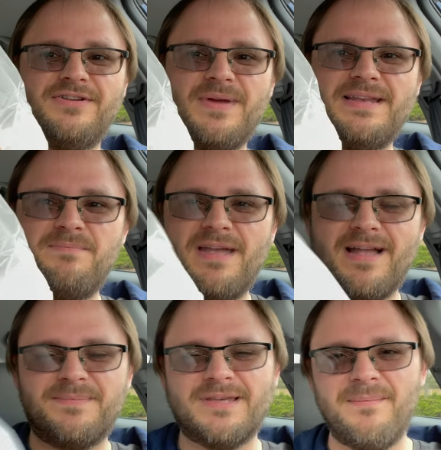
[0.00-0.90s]
So I did pick
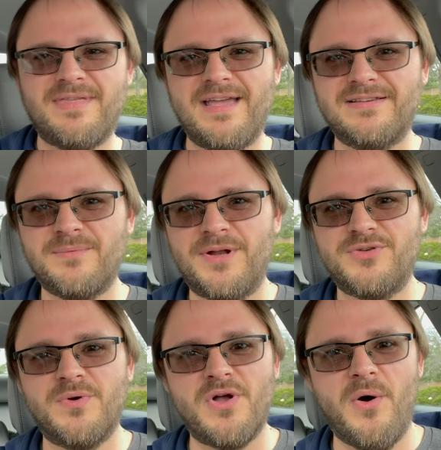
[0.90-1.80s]
up some things,
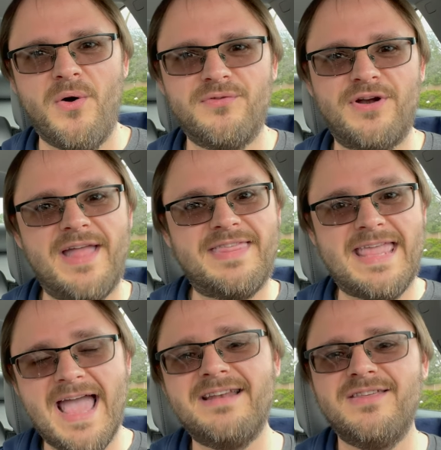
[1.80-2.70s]
which we'll go over at the
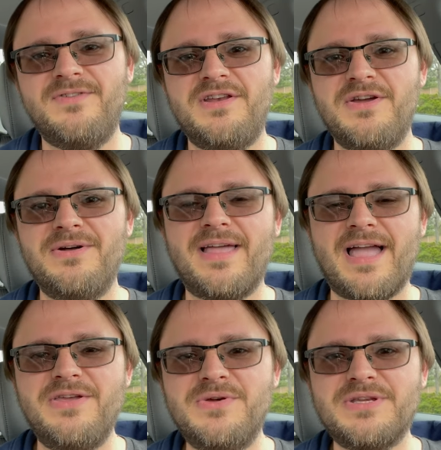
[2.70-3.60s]
end of the video like I
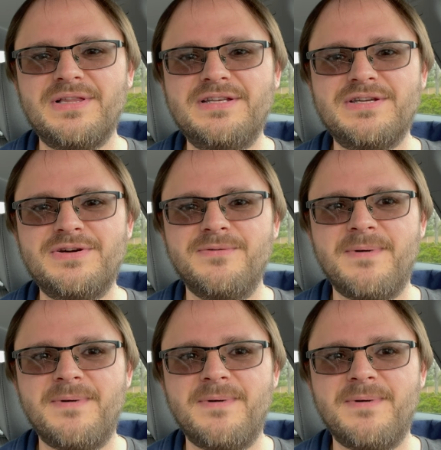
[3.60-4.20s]
usually do.